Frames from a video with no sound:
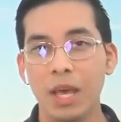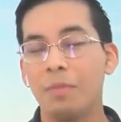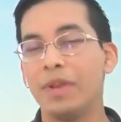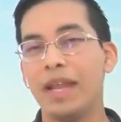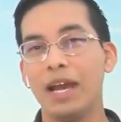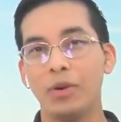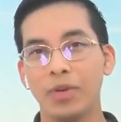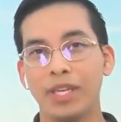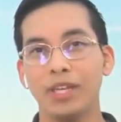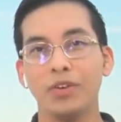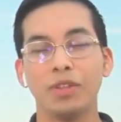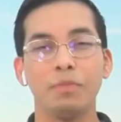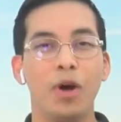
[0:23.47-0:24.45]
but now
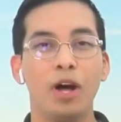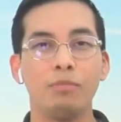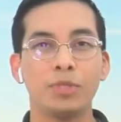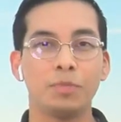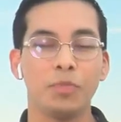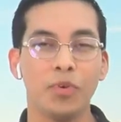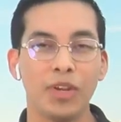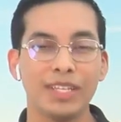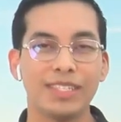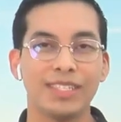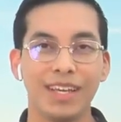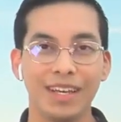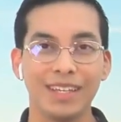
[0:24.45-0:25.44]
here, the Palm
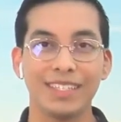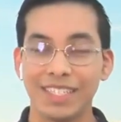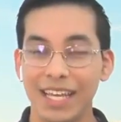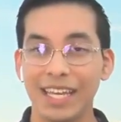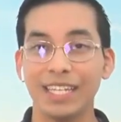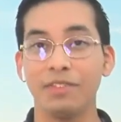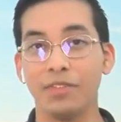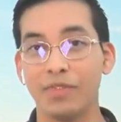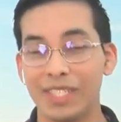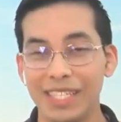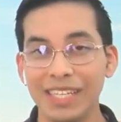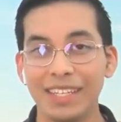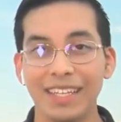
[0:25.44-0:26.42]
Springs uh, site of the
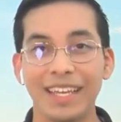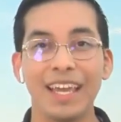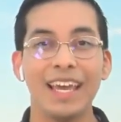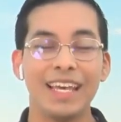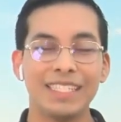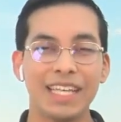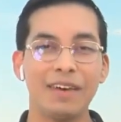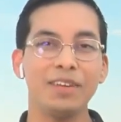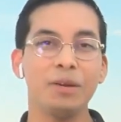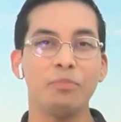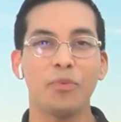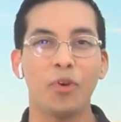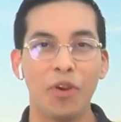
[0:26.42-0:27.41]
facility is having a
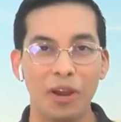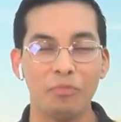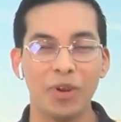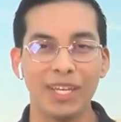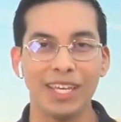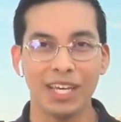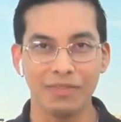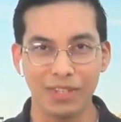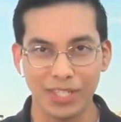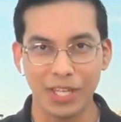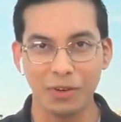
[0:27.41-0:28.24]
groundbreaking of its